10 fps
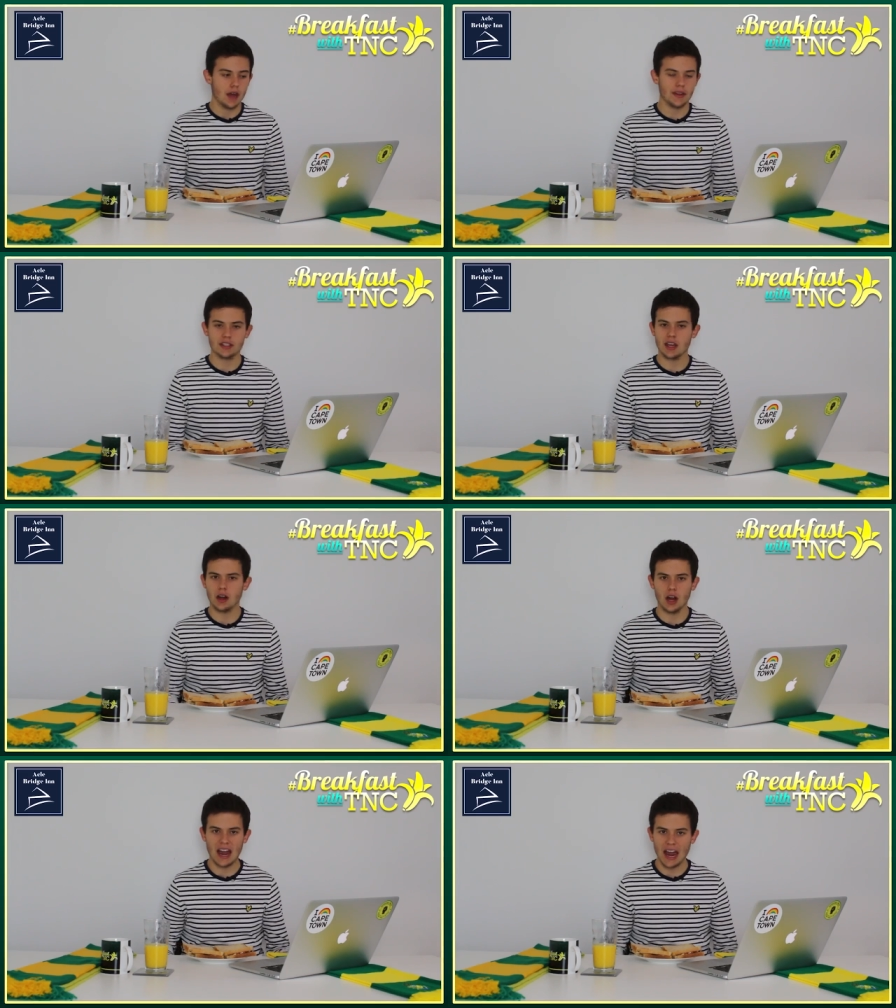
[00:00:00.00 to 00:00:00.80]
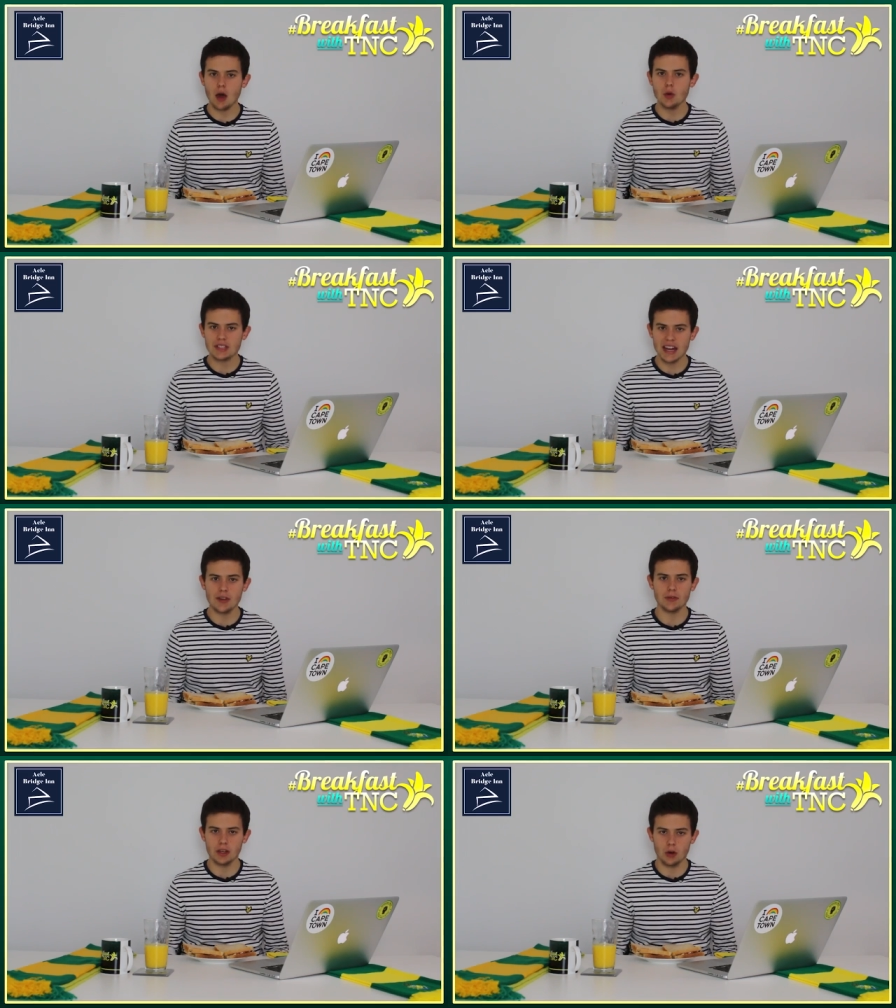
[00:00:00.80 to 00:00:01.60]
and they're saying, like, how is
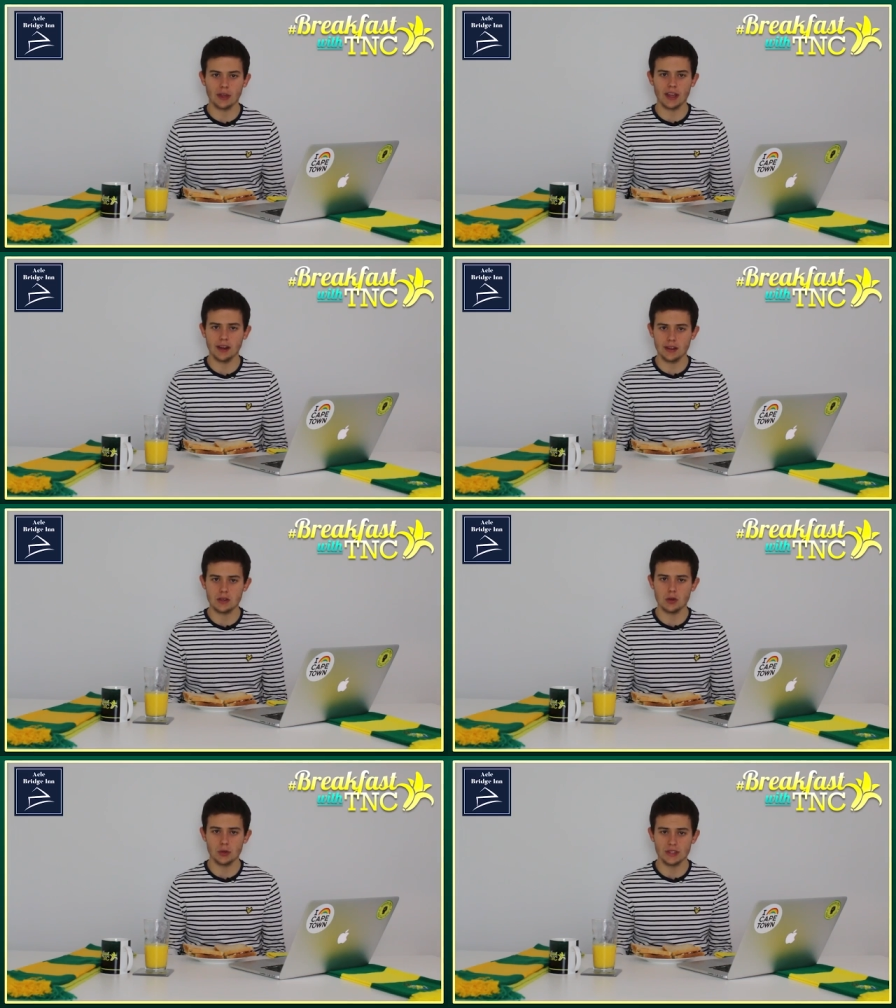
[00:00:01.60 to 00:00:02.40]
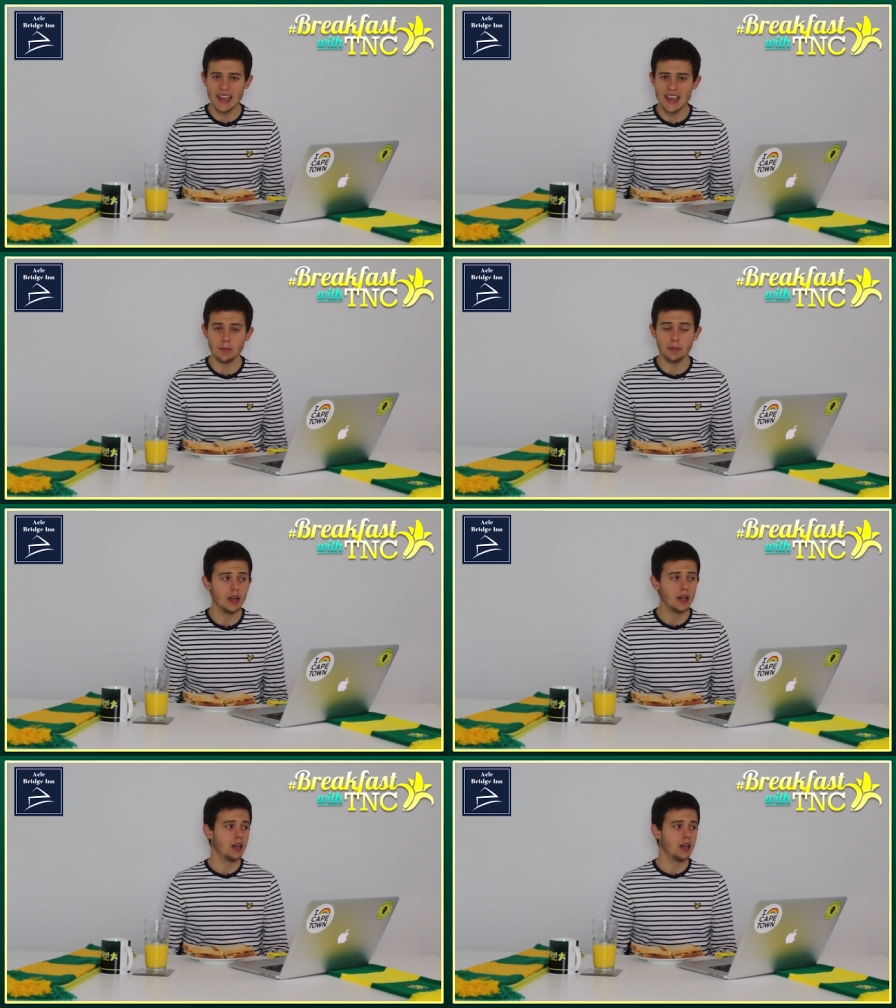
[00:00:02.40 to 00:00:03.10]
Lafferty not getting into your team?